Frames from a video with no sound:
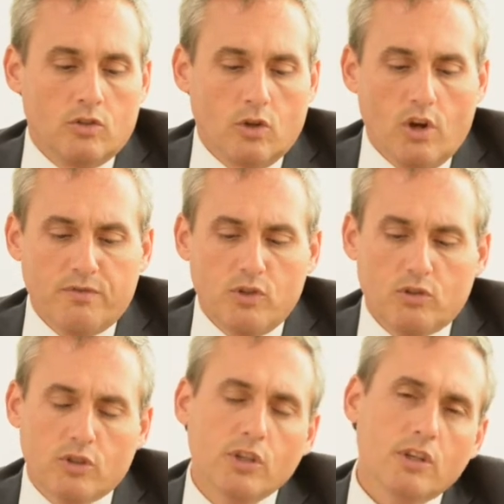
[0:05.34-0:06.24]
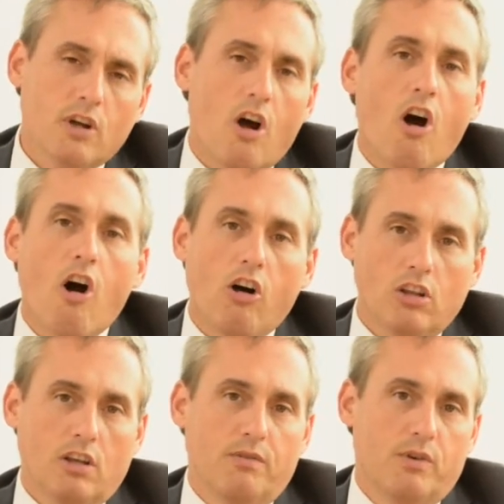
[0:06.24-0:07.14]
So if you took
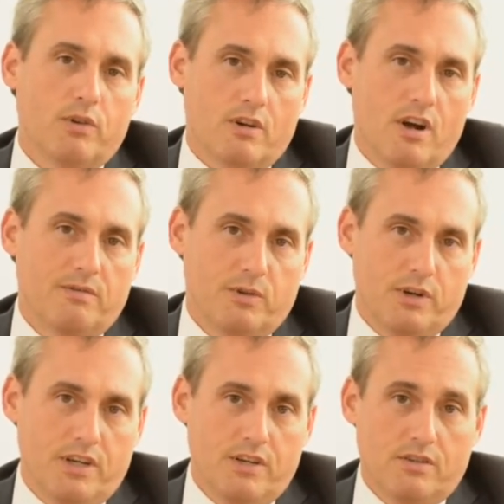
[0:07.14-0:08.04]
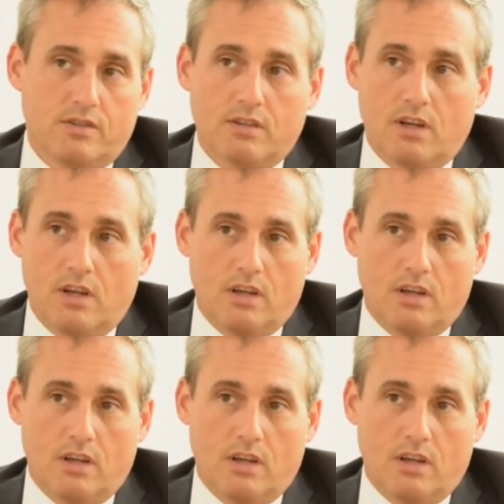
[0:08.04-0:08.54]
all of the recoveries